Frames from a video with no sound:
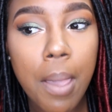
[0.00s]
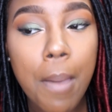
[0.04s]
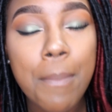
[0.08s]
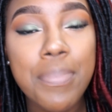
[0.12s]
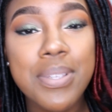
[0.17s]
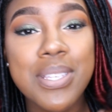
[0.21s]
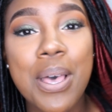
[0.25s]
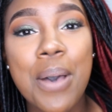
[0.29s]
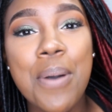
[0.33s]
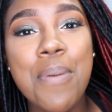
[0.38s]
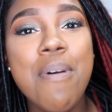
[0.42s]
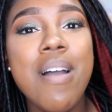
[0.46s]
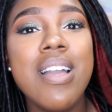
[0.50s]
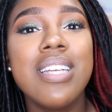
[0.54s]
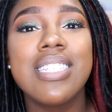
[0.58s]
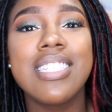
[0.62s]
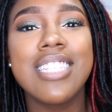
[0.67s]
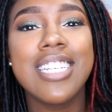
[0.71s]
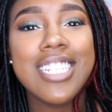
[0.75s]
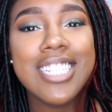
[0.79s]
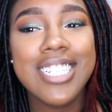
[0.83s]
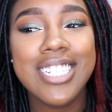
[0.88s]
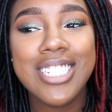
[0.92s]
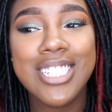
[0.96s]
so
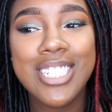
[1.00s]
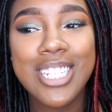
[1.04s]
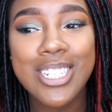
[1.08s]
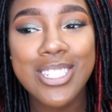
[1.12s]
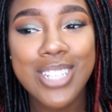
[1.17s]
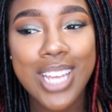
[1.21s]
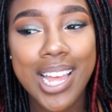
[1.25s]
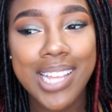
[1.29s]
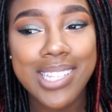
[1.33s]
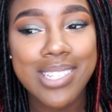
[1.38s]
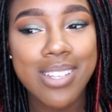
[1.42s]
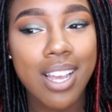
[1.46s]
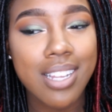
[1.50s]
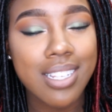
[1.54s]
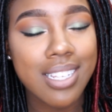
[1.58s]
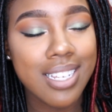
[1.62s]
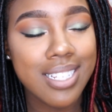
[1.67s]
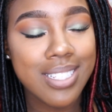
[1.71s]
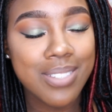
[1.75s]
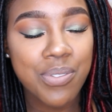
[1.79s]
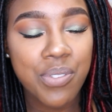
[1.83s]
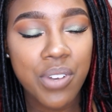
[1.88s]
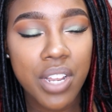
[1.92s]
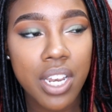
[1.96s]
basically she tried to talk to
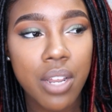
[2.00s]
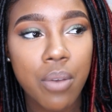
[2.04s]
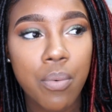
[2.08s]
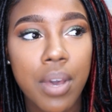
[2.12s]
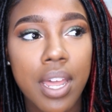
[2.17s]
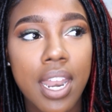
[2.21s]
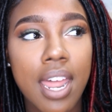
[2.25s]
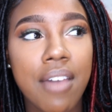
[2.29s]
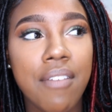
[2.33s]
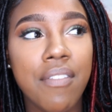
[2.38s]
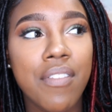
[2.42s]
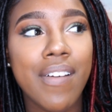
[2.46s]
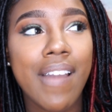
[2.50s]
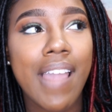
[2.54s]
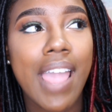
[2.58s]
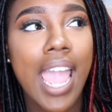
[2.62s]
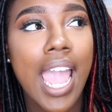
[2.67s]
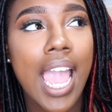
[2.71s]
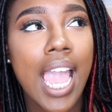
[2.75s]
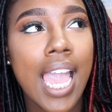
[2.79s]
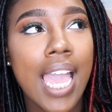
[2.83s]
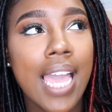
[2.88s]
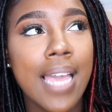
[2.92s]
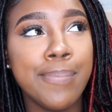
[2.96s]
his friend and whatever,
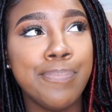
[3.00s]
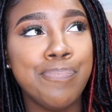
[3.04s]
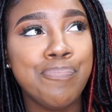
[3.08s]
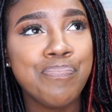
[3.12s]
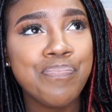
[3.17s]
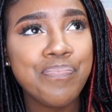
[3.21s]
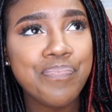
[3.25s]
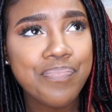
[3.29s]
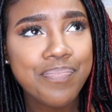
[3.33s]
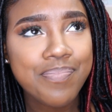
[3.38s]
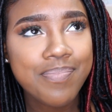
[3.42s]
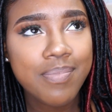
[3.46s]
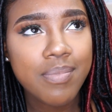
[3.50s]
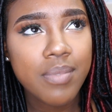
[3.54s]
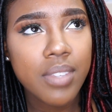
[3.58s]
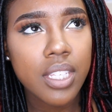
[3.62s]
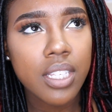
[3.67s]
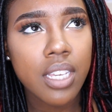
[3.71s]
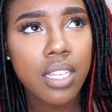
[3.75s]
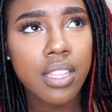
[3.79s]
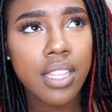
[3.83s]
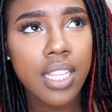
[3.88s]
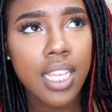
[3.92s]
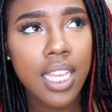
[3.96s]
and
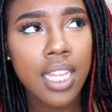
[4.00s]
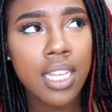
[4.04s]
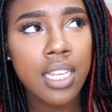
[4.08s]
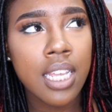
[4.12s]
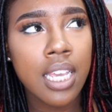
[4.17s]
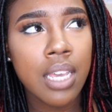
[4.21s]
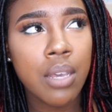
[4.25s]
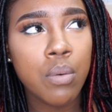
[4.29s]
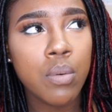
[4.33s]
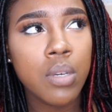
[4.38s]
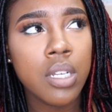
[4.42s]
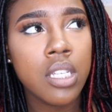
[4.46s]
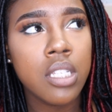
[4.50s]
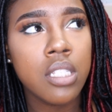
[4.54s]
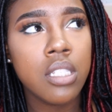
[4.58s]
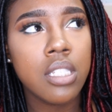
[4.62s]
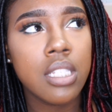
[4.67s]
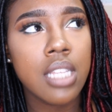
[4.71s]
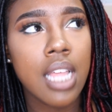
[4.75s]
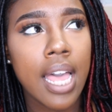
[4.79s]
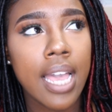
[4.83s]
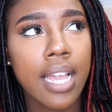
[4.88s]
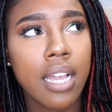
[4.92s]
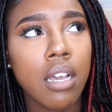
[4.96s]
then it was
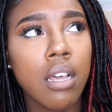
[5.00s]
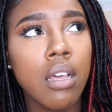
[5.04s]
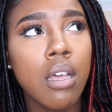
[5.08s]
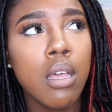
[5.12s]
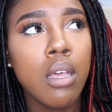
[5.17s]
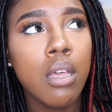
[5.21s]
like